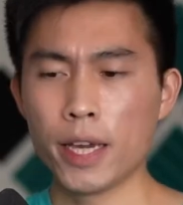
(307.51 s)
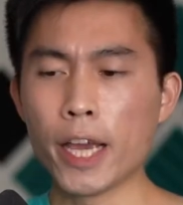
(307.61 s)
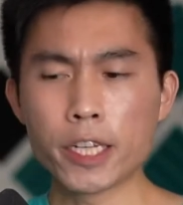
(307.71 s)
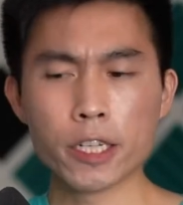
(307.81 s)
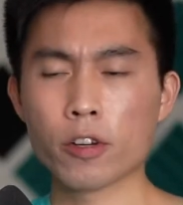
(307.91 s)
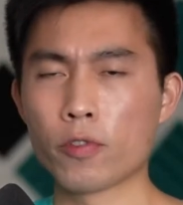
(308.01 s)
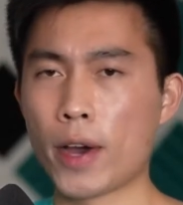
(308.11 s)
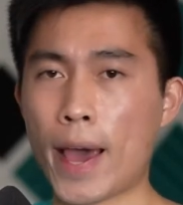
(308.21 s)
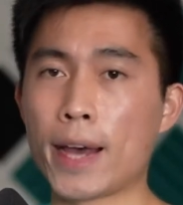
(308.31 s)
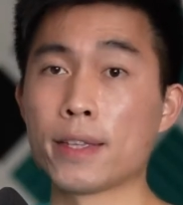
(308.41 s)
Each interval
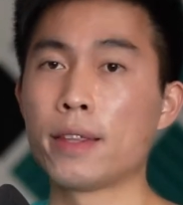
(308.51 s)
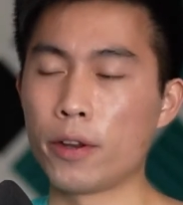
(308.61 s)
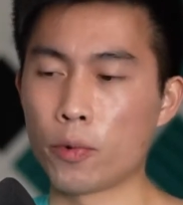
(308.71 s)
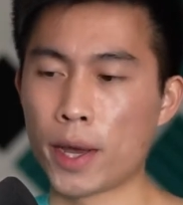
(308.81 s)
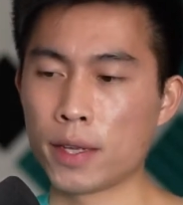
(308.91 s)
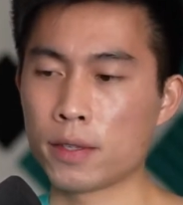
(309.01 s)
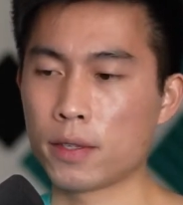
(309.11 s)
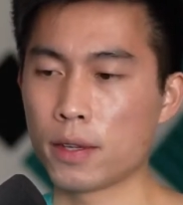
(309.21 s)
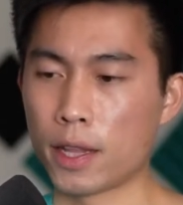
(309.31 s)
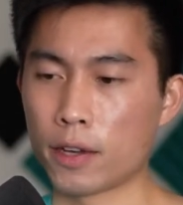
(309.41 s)
has their ways.
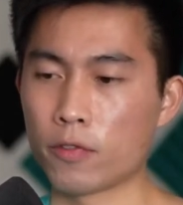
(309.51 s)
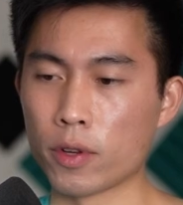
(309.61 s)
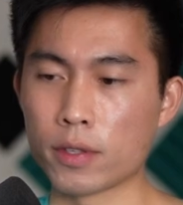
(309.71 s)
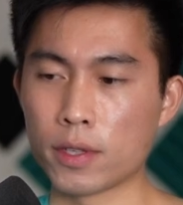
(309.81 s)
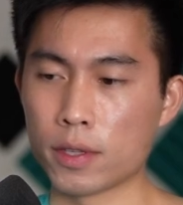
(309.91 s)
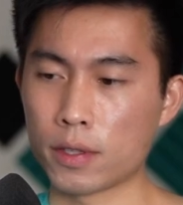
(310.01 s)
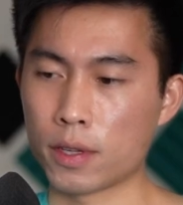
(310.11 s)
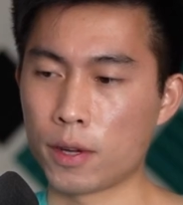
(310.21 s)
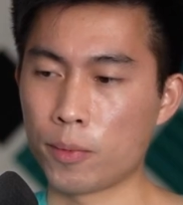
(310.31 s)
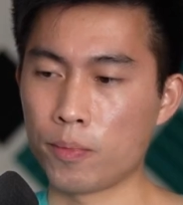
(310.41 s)
Like for instance,
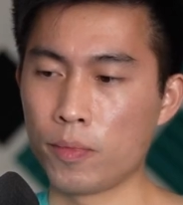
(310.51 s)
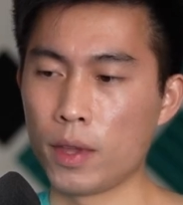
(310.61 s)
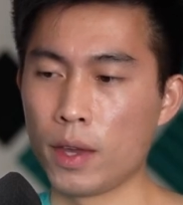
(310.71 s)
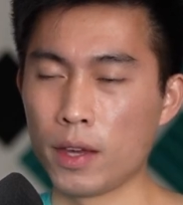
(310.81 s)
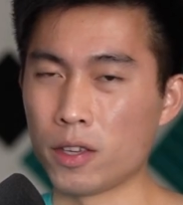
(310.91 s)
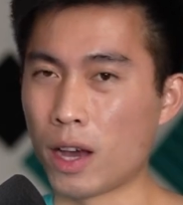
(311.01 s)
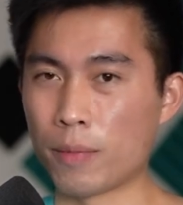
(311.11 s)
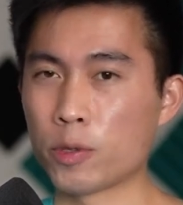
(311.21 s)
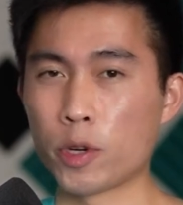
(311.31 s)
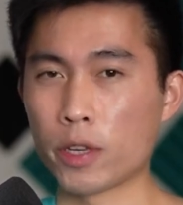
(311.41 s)

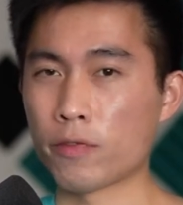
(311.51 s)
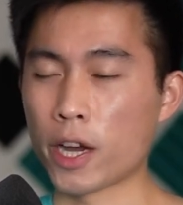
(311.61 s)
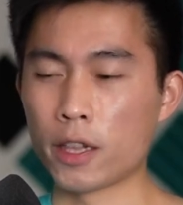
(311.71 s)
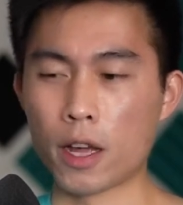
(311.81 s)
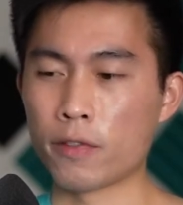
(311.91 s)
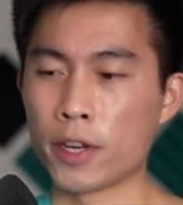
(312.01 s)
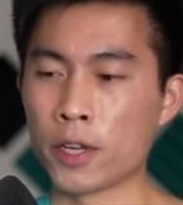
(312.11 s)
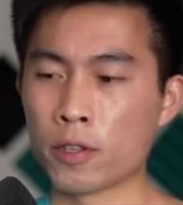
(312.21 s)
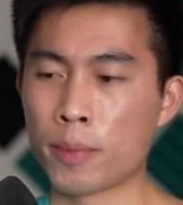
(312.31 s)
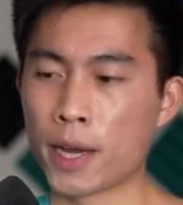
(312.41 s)
I'm sure you can find a lot of
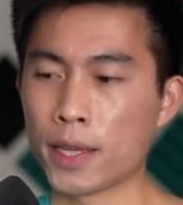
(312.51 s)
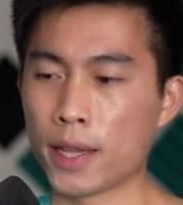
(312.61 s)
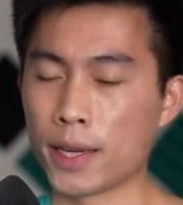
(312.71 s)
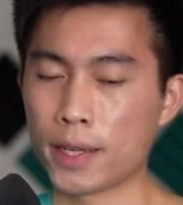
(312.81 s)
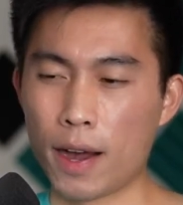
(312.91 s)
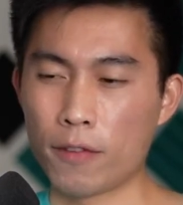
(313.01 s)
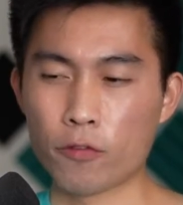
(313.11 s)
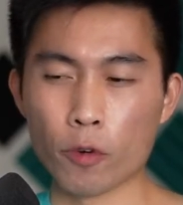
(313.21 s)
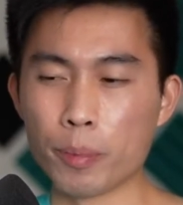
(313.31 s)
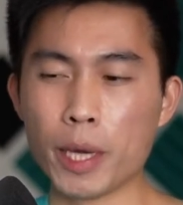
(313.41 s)
videos about it. Like
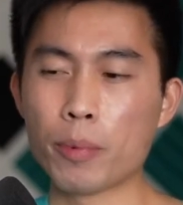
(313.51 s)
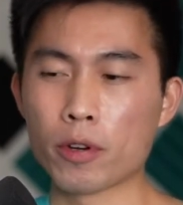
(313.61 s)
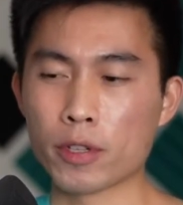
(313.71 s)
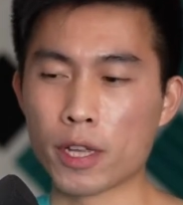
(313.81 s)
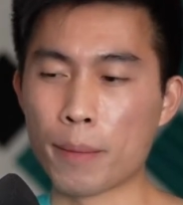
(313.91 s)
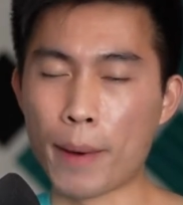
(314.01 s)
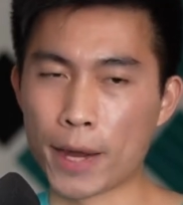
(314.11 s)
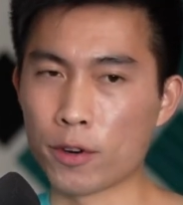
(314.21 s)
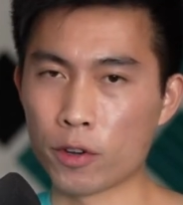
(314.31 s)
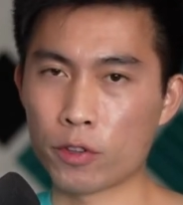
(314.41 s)
for me personally, a
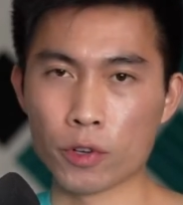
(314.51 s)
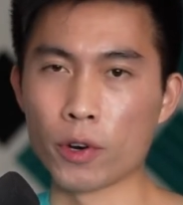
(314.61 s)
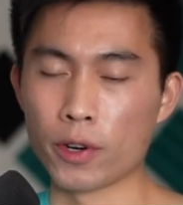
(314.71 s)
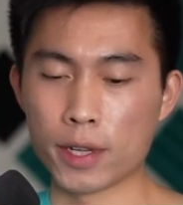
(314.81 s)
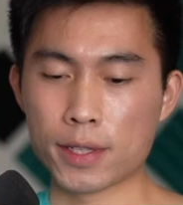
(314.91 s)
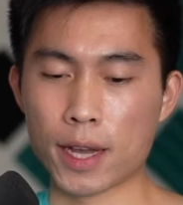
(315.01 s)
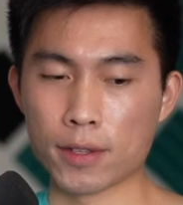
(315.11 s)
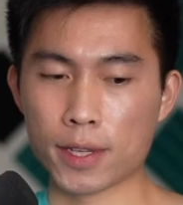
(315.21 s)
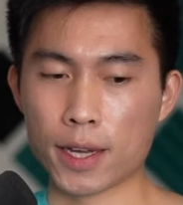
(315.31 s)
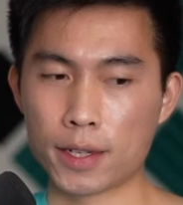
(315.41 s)
minor third, it
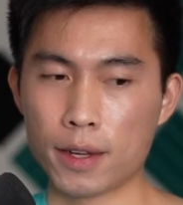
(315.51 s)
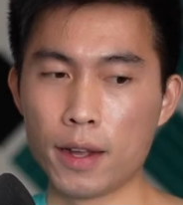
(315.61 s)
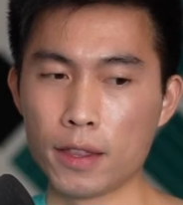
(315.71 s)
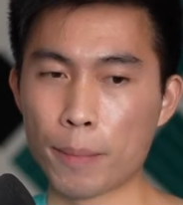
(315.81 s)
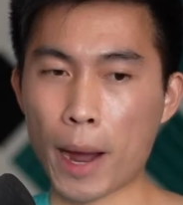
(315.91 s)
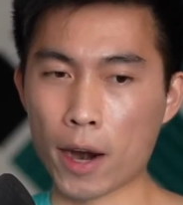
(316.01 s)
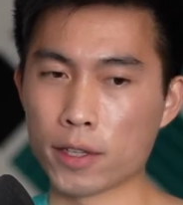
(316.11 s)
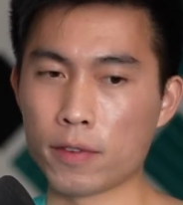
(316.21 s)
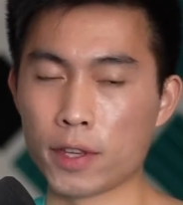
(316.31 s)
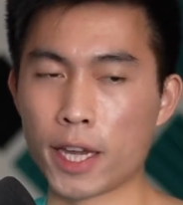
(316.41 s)
sounds like the
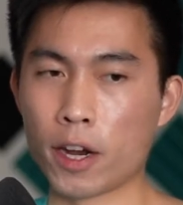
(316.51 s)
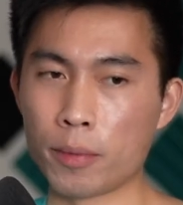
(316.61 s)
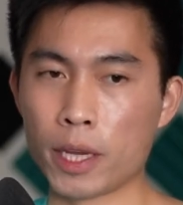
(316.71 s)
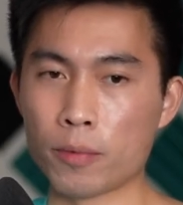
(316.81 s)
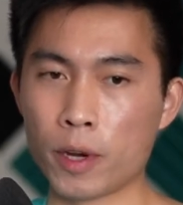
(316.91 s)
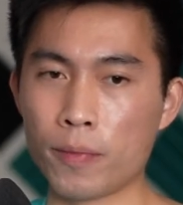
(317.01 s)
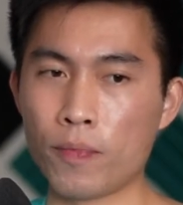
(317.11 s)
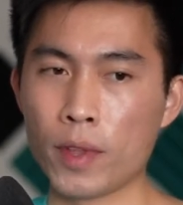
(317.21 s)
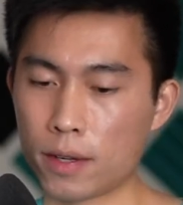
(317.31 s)
Pirates of the Caribbean one.